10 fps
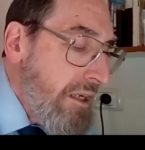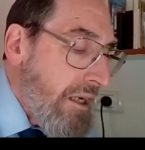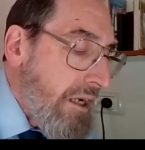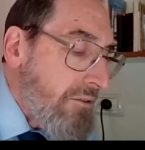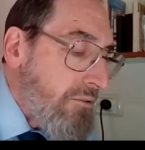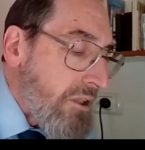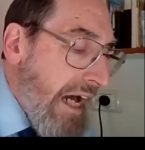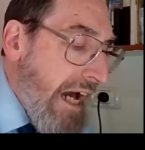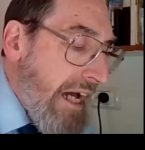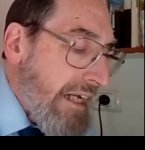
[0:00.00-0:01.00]

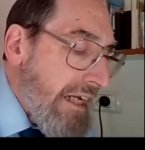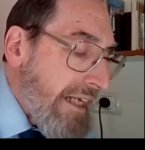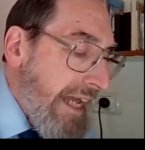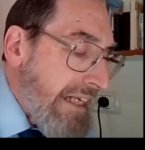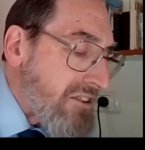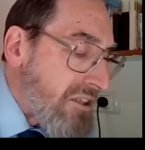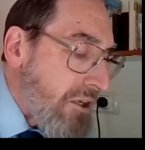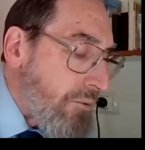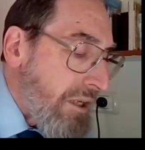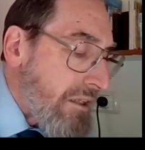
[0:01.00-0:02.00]
Ulekach ain't
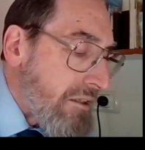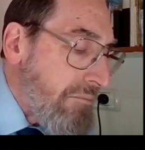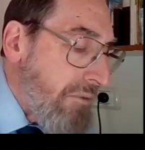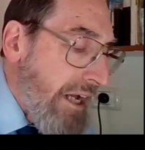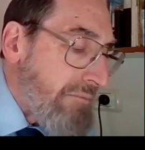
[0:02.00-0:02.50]
tzarich l'mayim